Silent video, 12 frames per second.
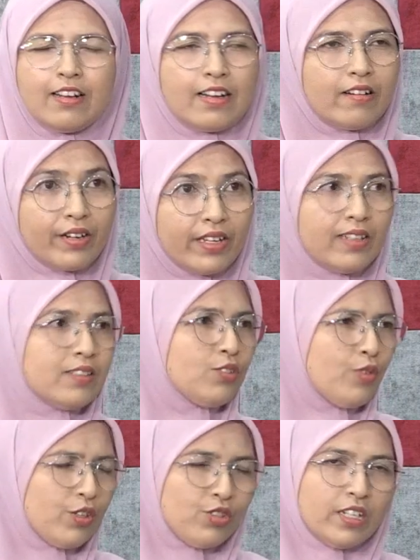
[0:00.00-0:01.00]
real
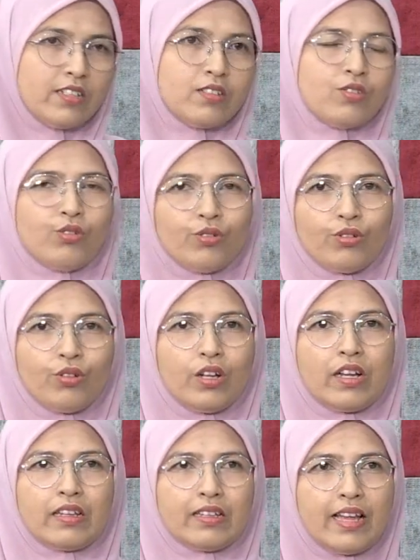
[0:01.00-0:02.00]
situation. So
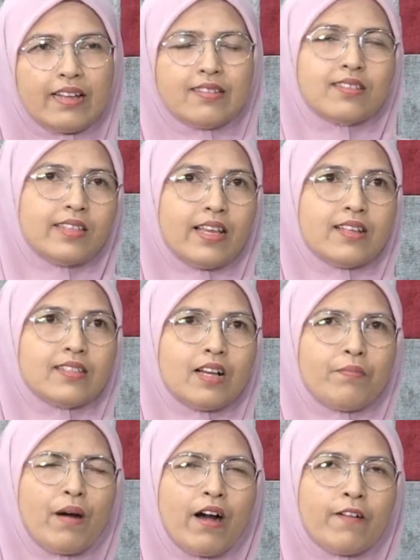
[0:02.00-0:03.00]
that takes
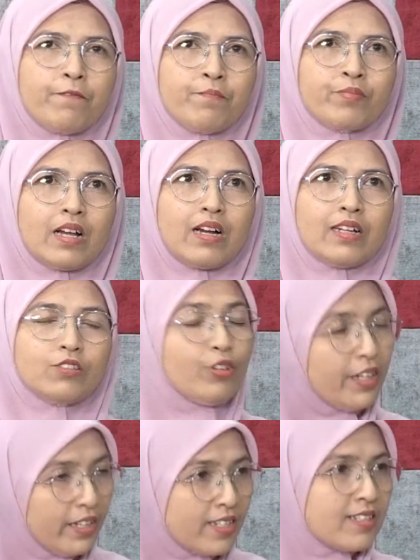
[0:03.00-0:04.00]
about 3
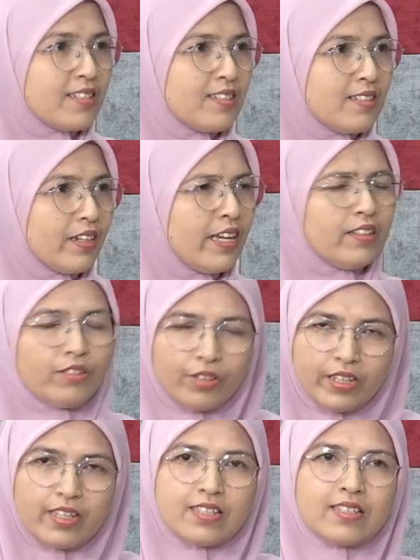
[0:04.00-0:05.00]
years. Okay, 3
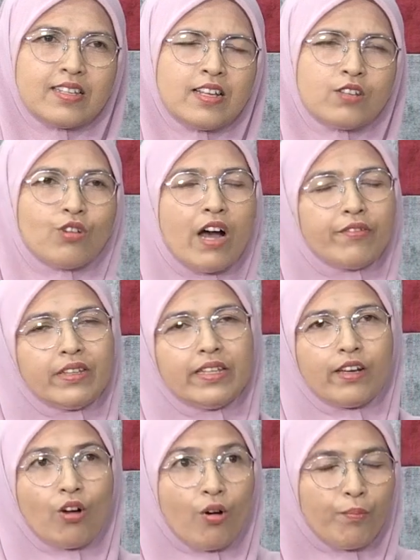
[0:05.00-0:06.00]
years. So after
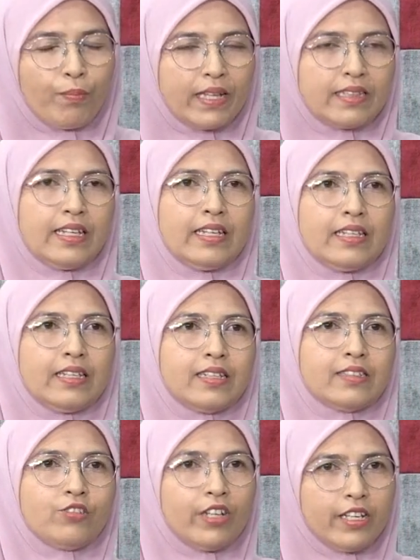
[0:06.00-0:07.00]
they completing the
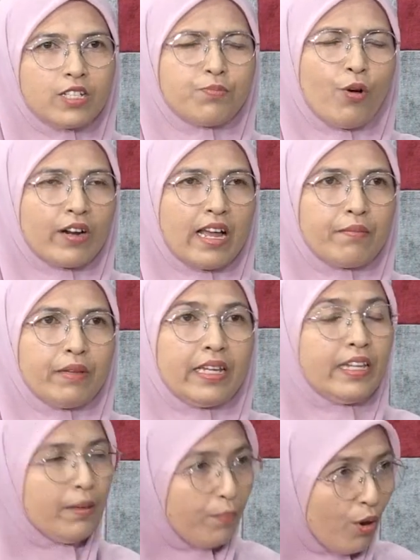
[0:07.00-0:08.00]
3 years program
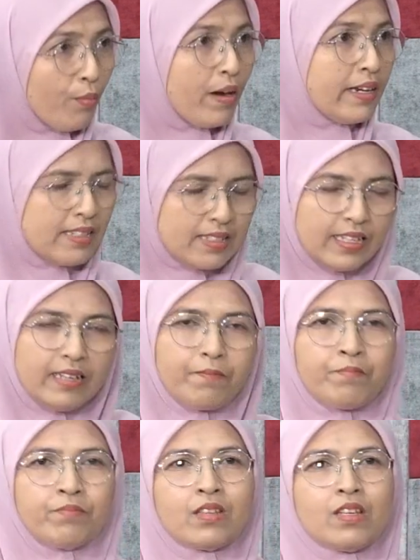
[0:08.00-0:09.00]
in diploma nursing,
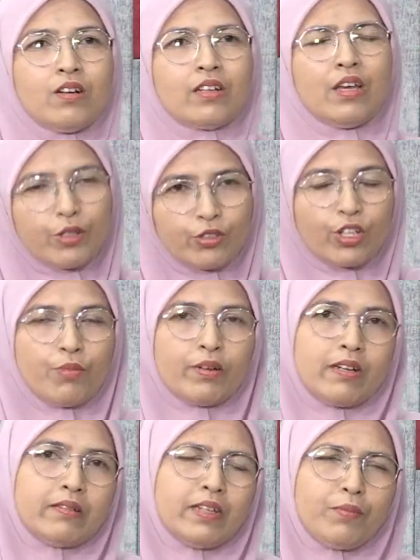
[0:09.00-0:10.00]
okay, we are talking
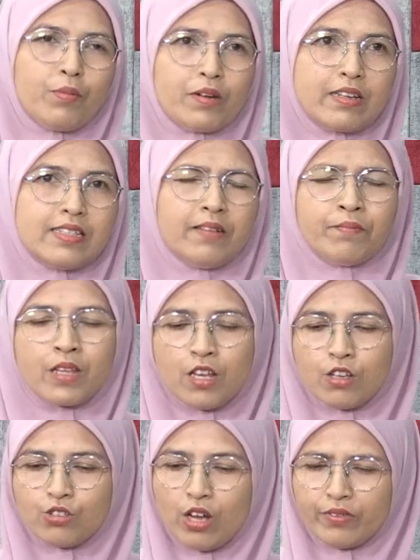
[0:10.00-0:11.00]
about diploma nursing.
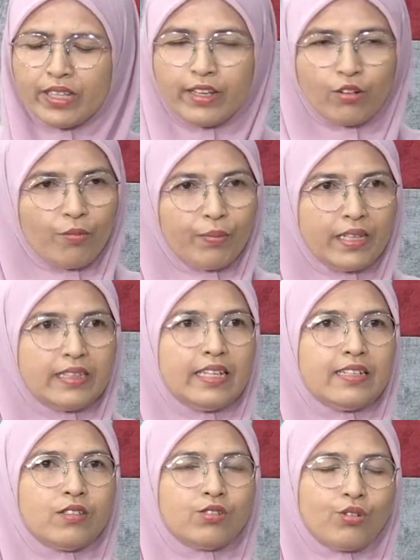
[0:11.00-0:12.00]
So after they
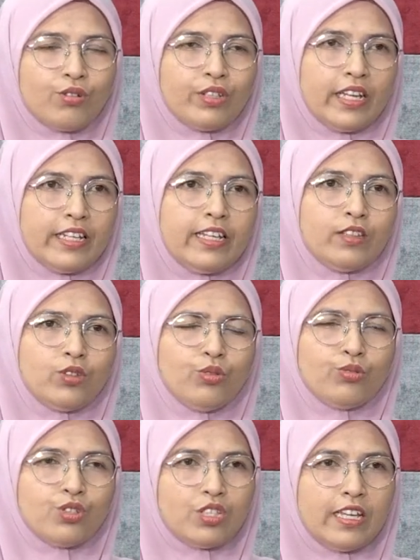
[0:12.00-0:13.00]
completing, so they need to
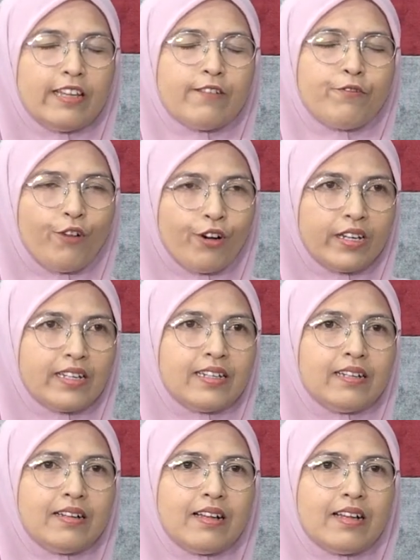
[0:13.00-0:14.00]
sit for
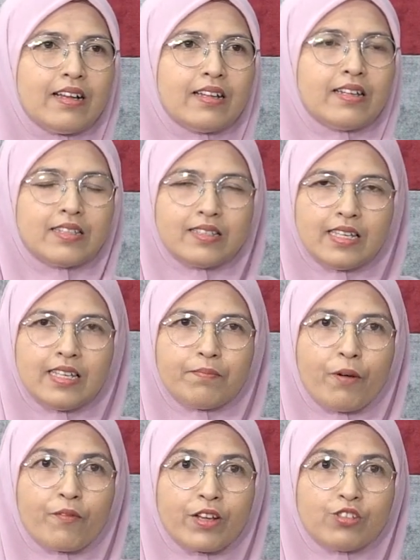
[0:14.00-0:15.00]
the nursing
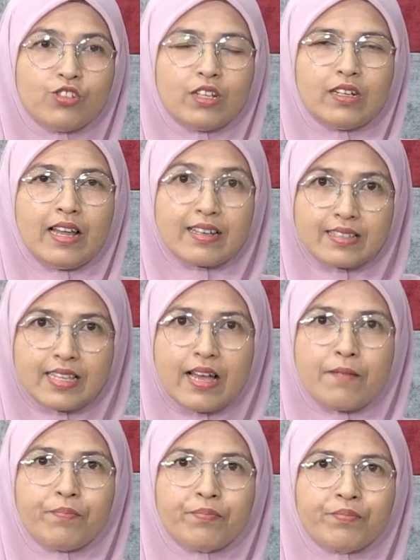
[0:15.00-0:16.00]
professional
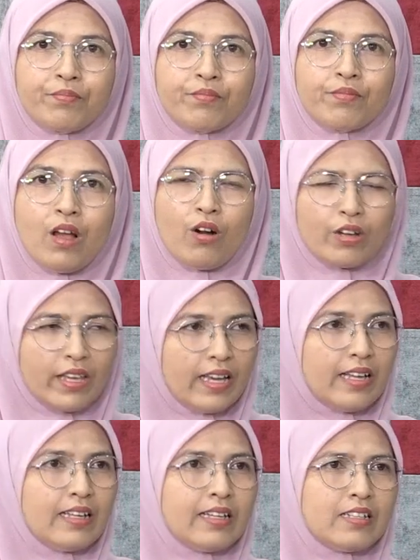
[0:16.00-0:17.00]
exam.
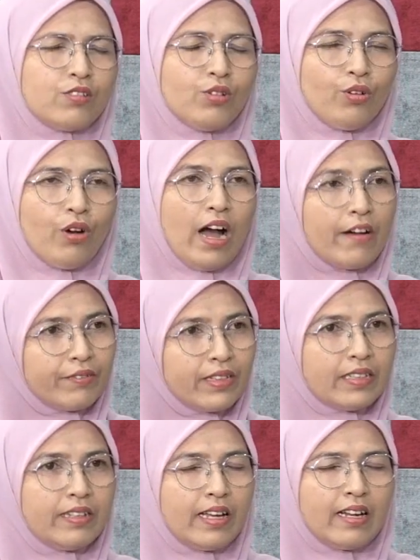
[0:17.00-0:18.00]
Okay. So
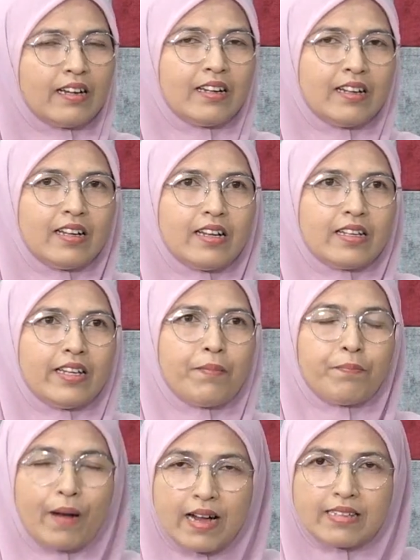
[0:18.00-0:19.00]
after the they
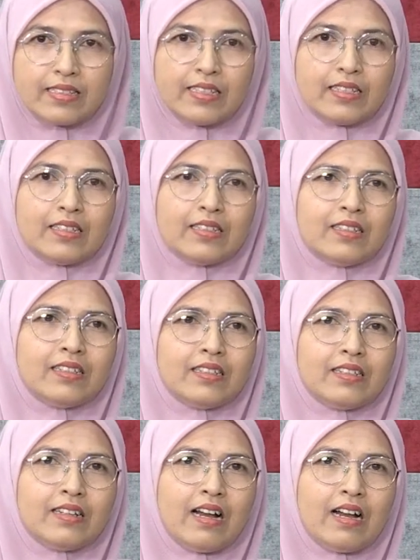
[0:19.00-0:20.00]
pass
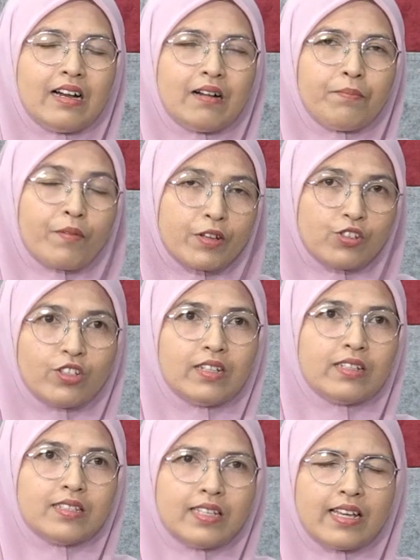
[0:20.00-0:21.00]
the professional
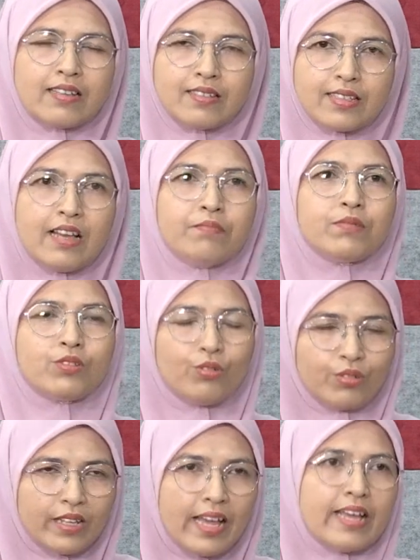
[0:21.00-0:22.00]
nursing exam,
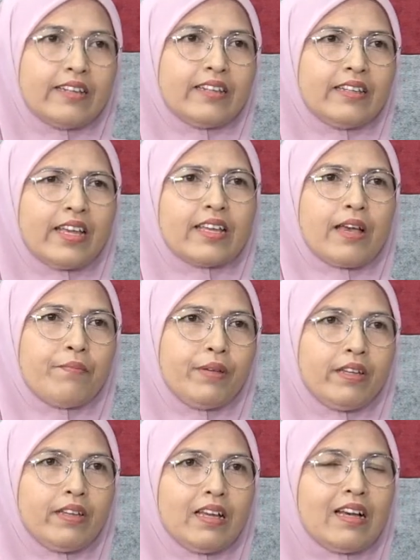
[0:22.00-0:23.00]
so then they can
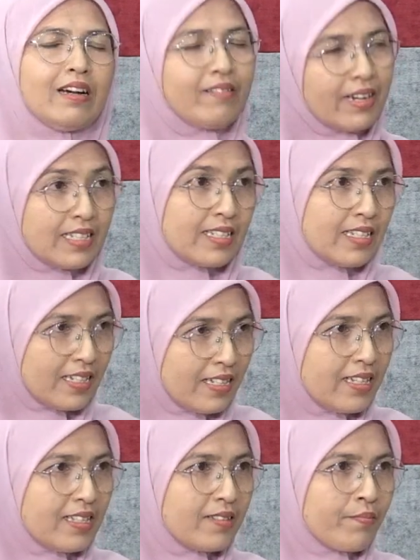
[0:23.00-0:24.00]
be a registered
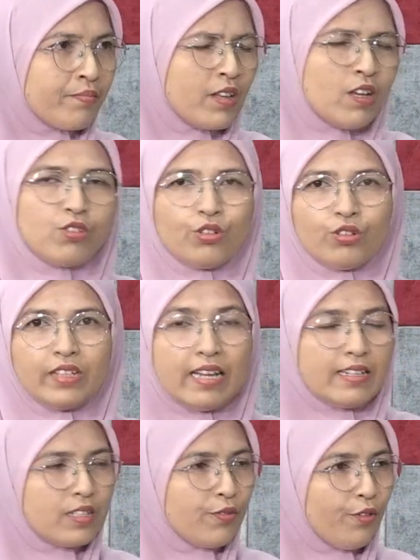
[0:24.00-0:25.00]
nurse. So that
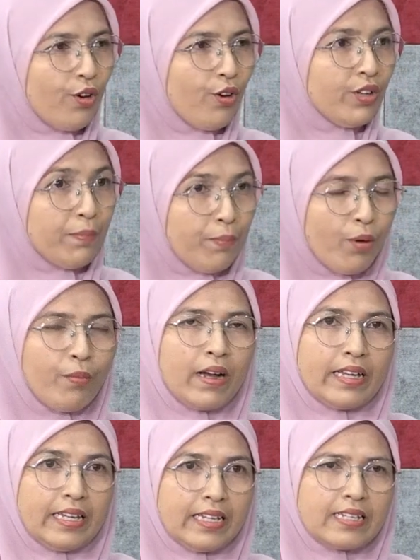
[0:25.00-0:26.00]
is for
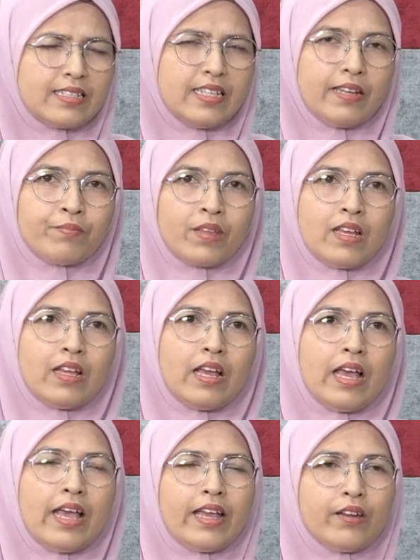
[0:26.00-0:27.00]
diploma in nursing.
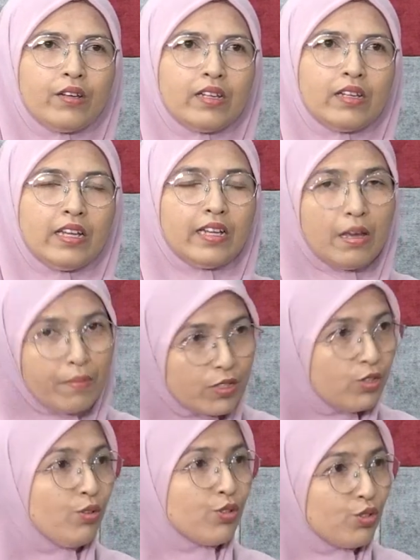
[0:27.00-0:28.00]
And in
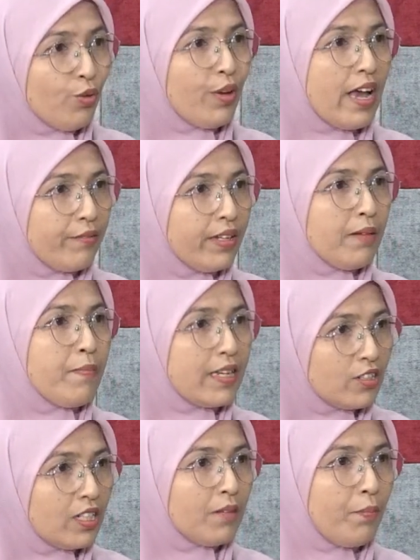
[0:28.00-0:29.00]
MSU also we have the
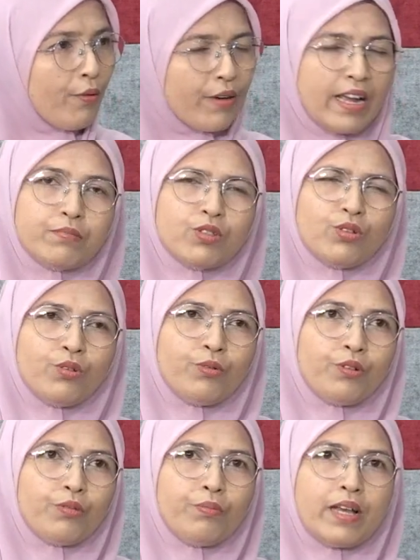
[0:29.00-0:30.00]
bachelor program.
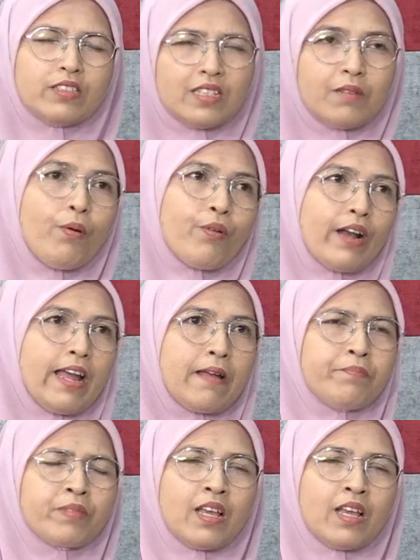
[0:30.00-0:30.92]
So bachelor program,